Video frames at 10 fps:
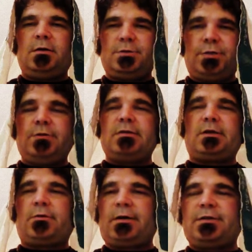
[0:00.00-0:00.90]
Jews
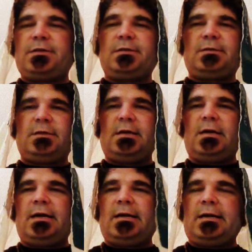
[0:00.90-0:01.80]
and Christians,
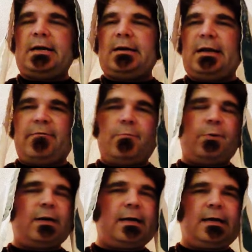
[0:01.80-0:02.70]
and
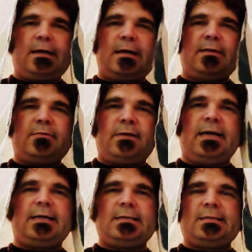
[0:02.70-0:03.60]
everybody in the
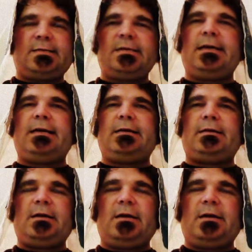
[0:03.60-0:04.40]
land and the sea. And